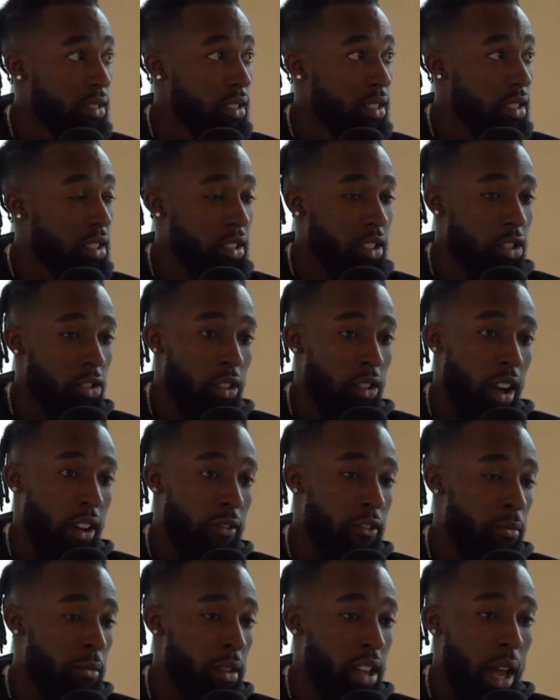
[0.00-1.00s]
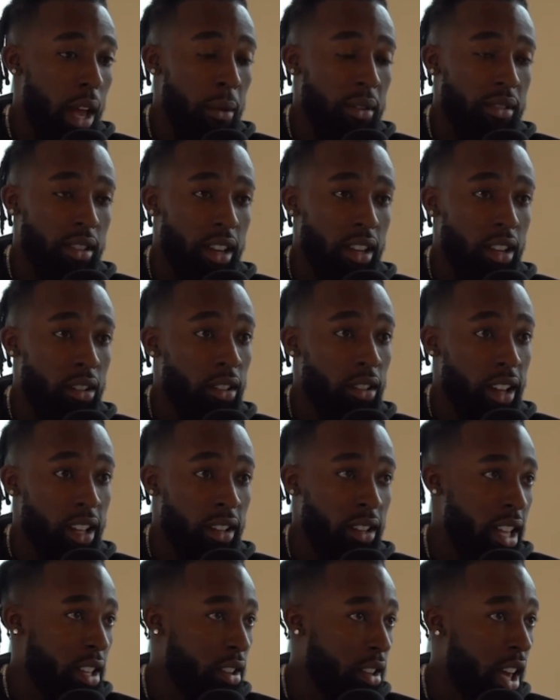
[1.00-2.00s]
So for me, I was like, yo,
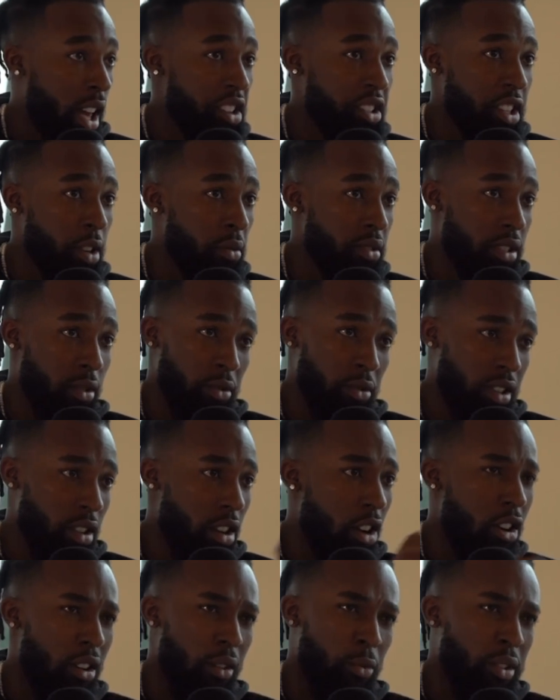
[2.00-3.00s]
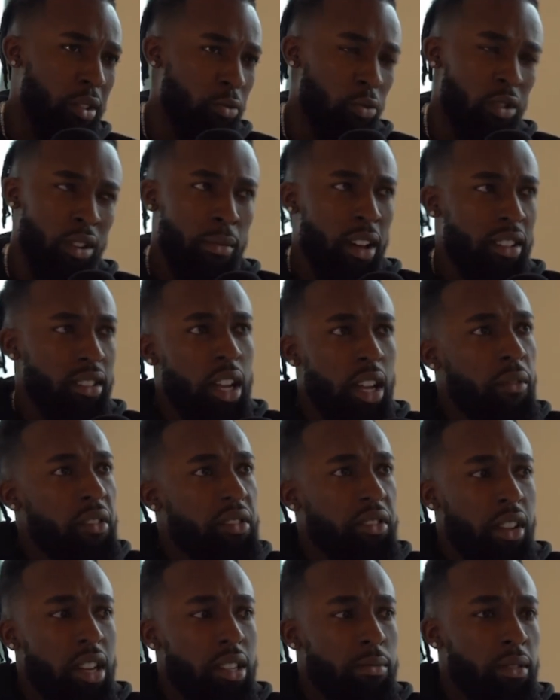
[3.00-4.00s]
and last year was one of my toughest years,